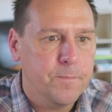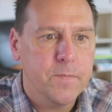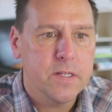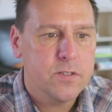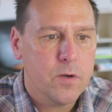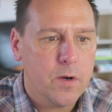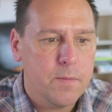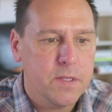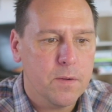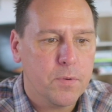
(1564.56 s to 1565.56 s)
And so
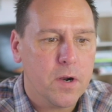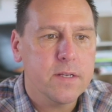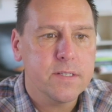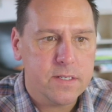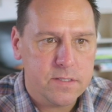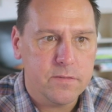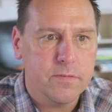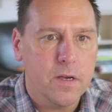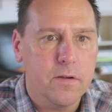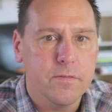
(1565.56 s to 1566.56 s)
I'm in the process
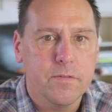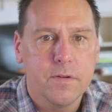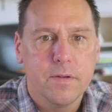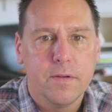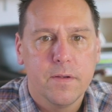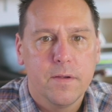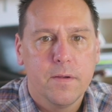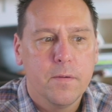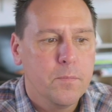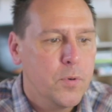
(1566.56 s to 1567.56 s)
of
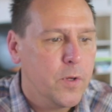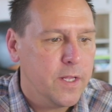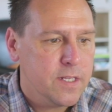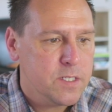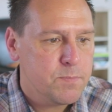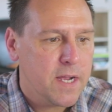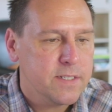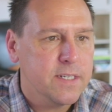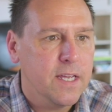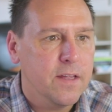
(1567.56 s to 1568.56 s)
putting this
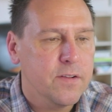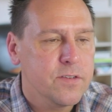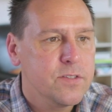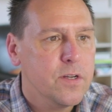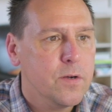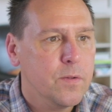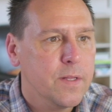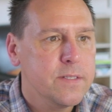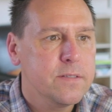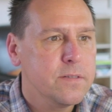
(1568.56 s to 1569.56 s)
back together.
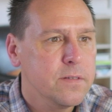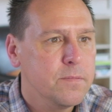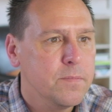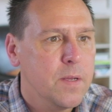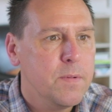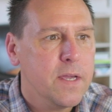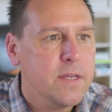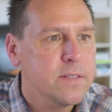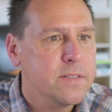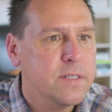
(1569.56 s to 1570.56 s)
So maybe I
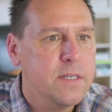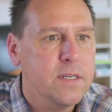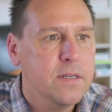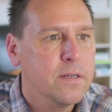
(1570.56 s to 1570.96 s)
can see